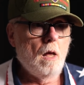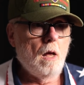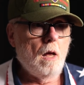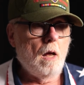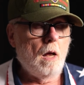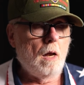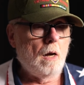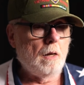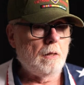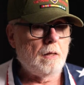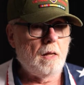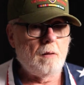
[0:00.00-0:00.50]

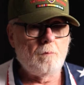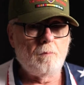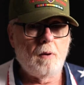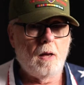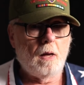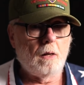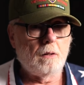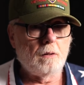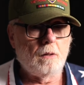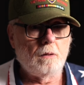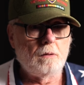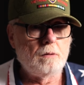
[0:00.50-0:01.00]
And I came
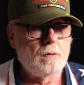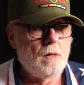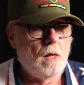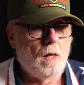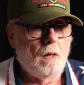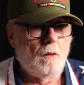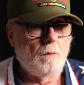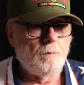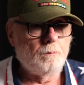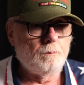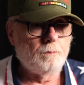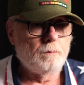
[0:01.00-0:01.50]
back, and
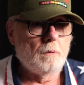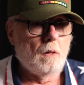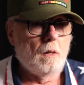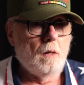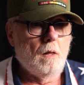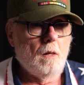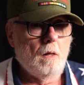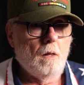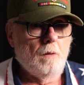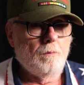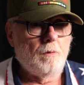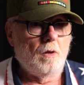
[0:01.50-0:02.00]

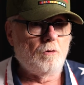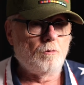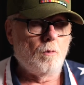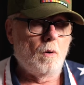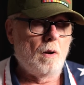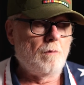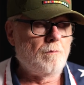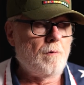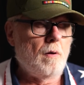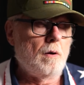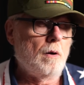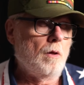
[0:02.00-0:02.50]
that's when
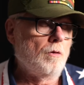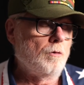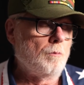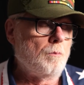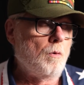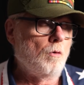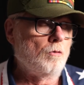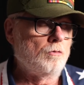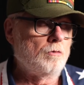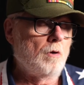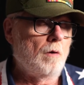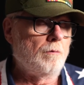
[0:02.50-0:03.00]
I found out the
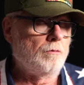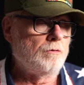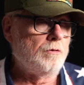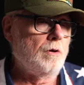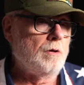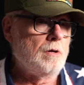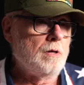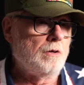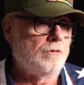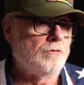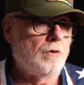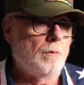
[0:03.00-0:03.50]
post office
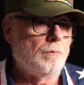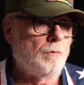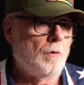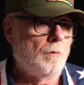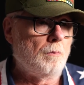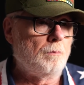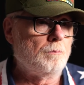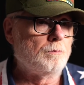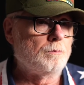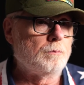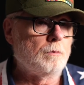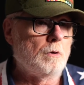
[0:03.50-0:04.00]
didn't accept the
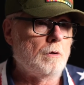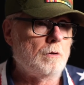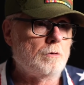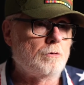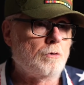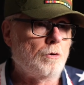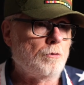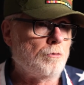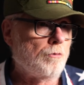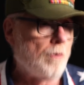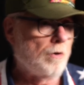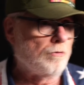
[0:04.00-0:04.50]

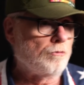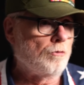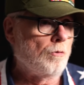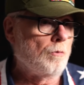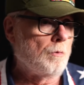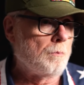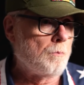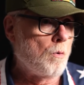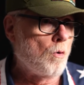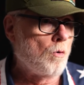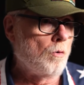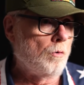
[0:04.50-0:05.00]
congressional
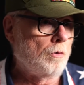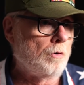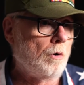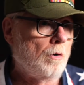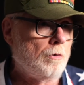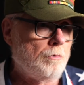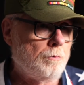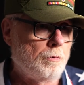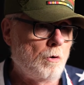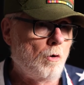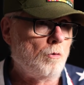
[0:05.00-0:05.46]
report on